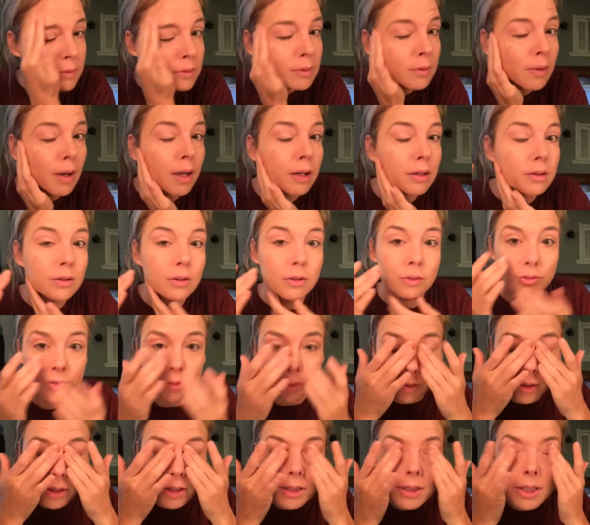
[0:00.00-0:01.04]
So I don't know if
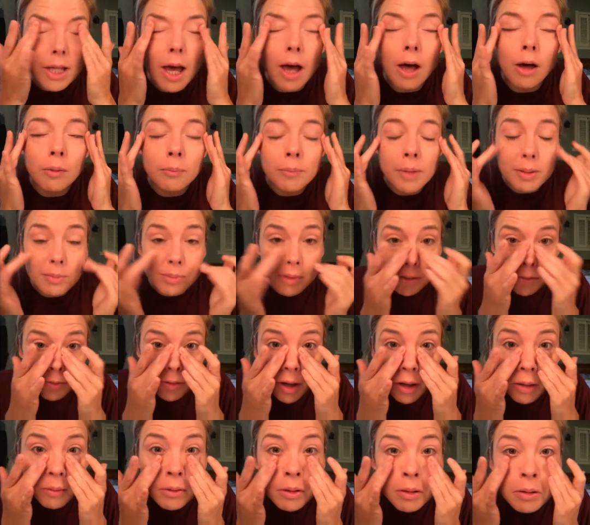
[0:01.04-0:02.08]
you can tell, maybe if
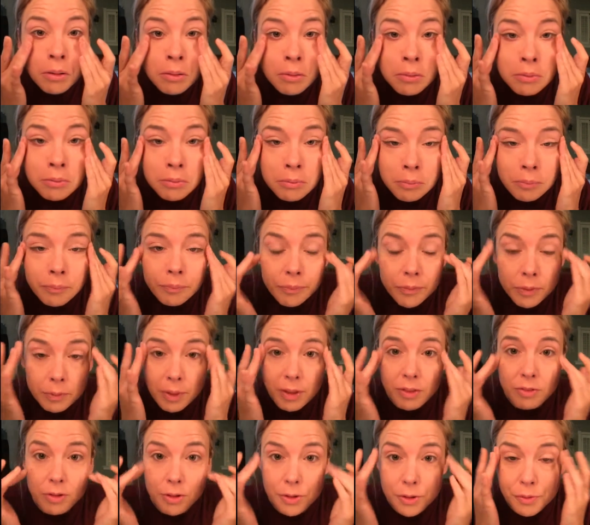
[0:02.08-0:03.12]

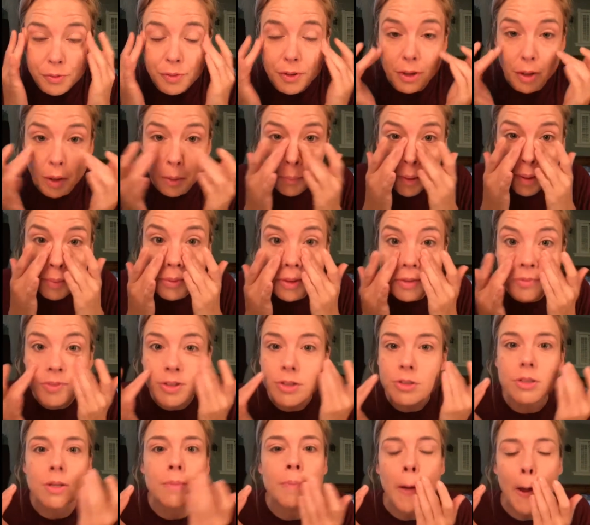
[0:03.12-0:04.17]
my first video, maybe if
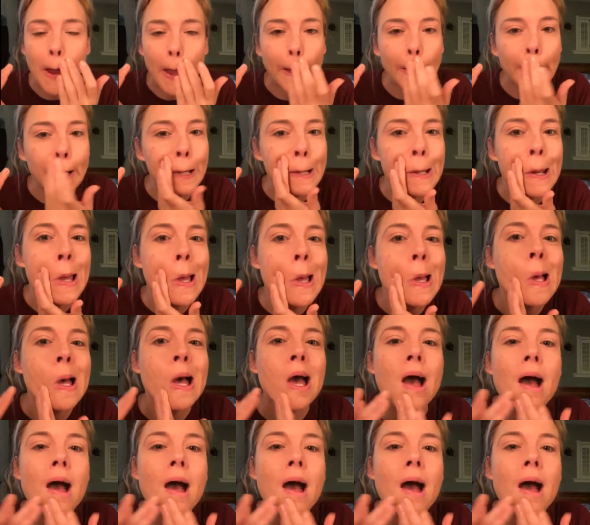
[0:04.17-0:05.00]
there's some way I can